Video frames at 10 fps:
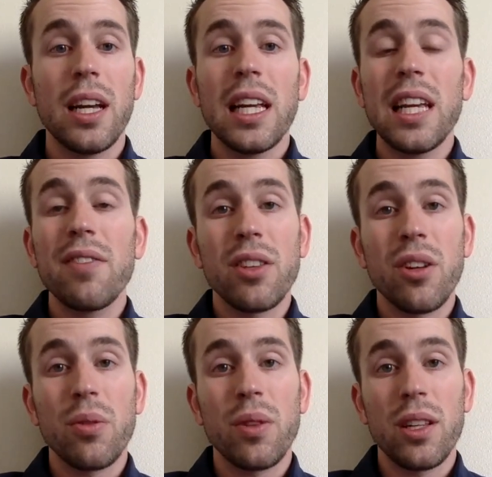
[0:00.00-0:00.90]
even
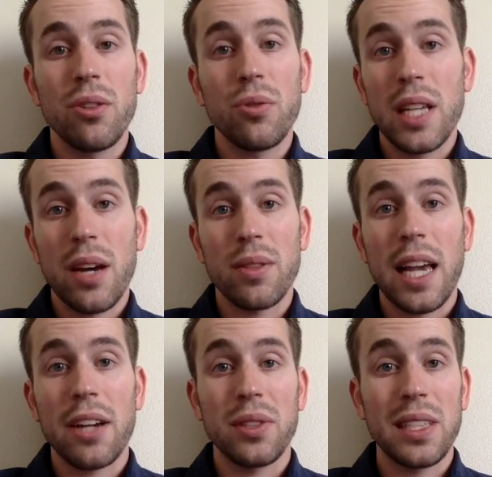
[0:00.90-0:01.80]
though the new sound is
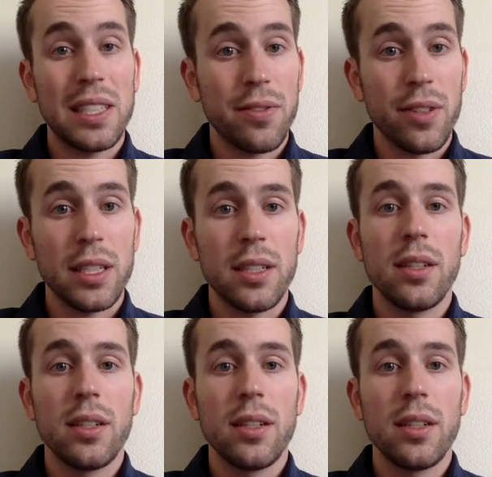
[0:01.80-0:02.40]
actually different.